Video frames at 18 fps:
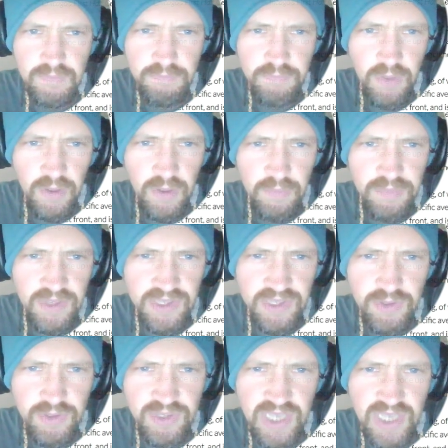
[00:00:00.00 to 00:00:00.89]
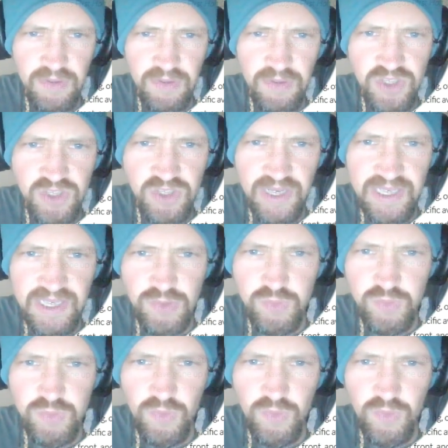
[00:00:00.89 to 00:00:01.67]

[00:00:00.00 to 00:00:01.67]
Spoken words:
but this new Temple of Trade